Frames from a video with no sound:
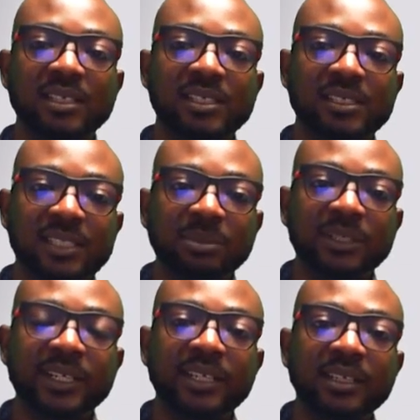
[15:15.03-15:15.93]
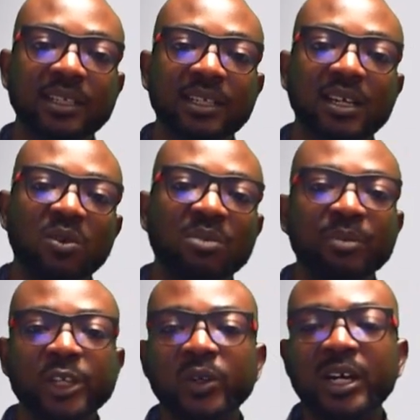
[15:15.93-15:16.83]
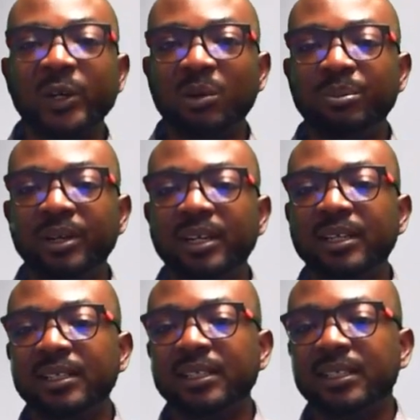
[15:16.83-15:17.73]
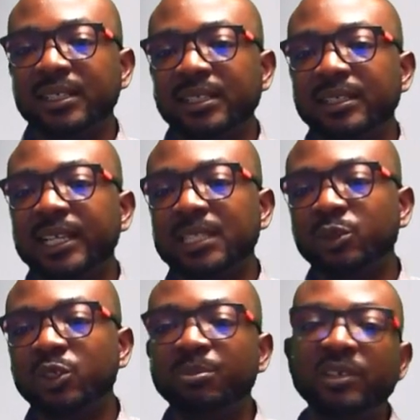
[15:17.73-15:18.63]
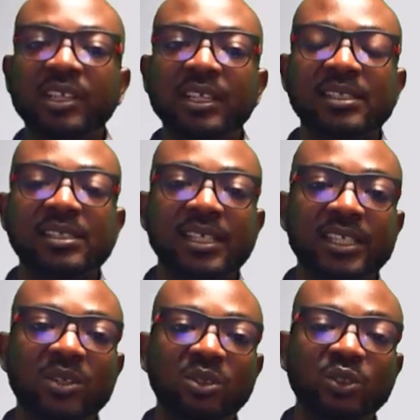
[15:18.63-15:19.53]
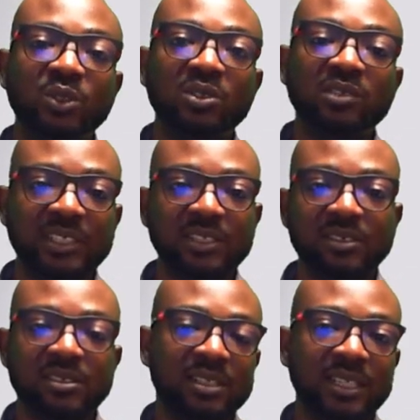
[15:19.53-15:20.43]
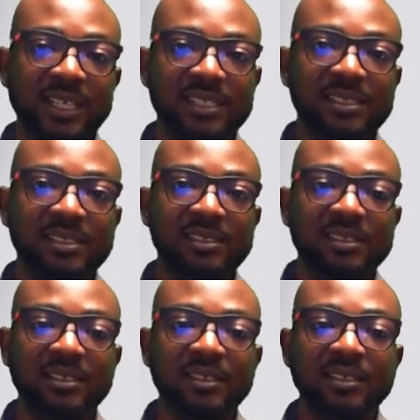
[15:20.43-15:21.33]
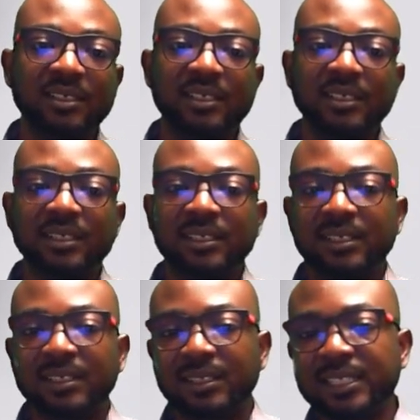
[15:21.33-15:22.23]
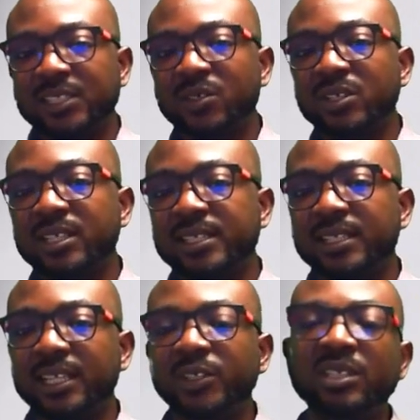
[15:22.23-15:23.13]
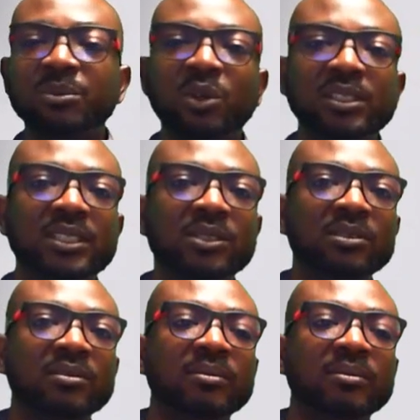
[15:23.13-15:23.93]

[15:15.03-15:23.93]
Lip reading: Step 3, we measure and compare the exposure prevalence in the controls versus the cases. Let's discuss case selection in more detail.